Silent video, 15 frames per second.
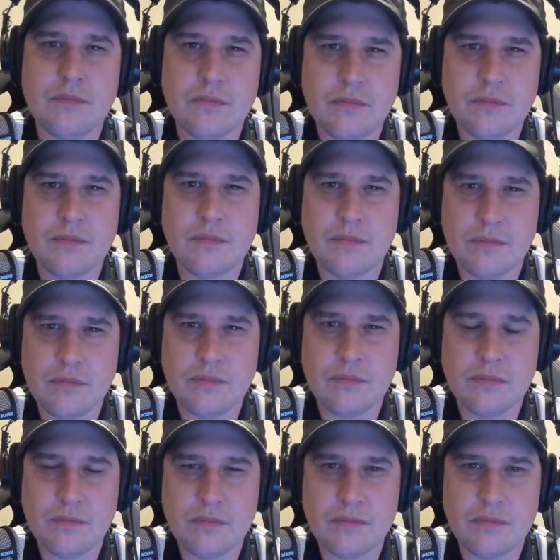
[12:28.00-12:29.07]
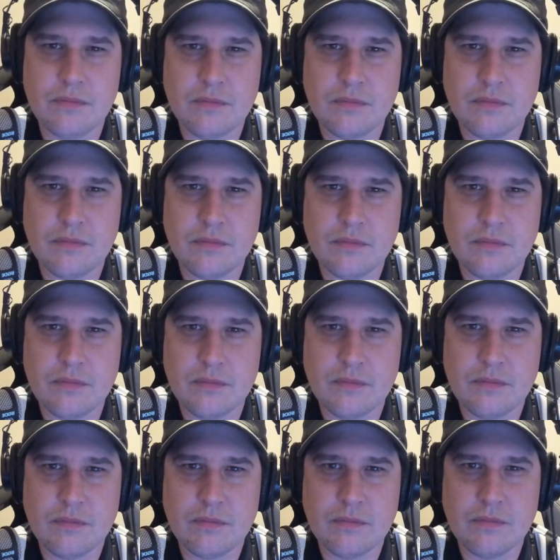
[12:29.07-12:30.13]

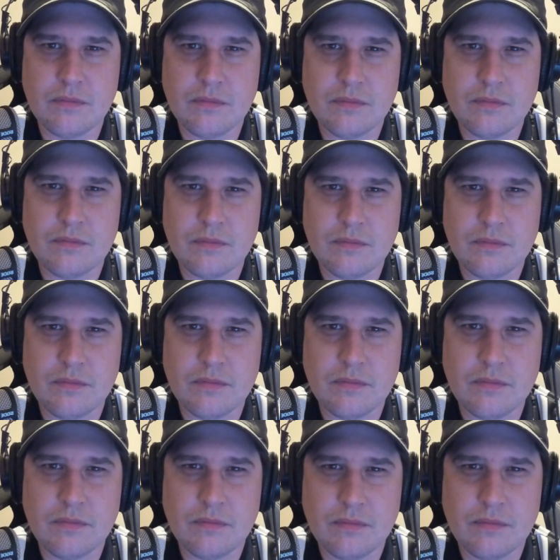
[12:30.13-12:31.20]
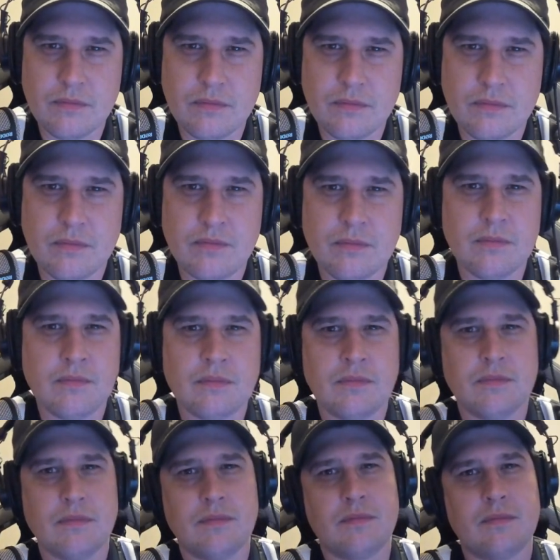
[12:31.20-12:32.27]
(not speaking)